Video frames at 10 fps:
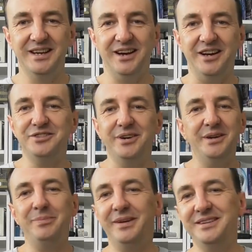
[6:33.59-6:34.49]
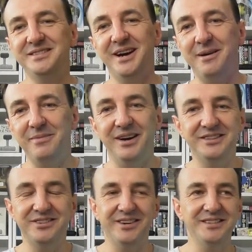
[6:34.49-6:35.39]
I tried to play dumb. I
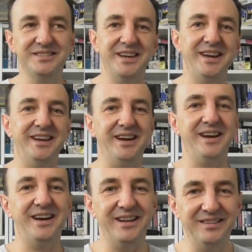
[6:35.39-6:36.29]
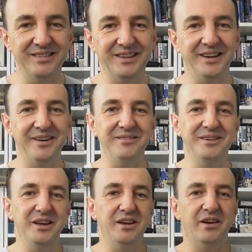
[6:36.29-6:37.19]
tried to say,
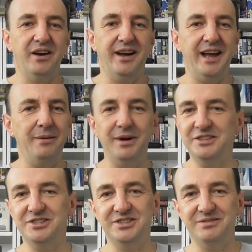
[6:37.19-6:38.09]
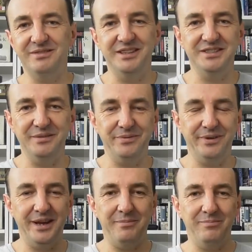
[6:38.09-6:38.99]
how much is it
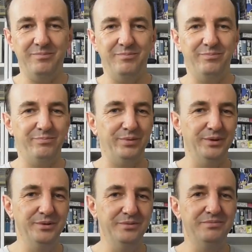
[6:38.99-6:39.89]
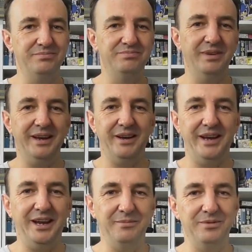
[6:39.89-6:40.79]
for that blue
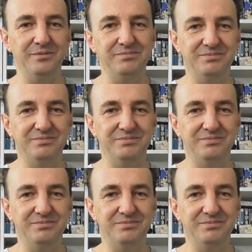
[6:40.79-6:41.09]
animal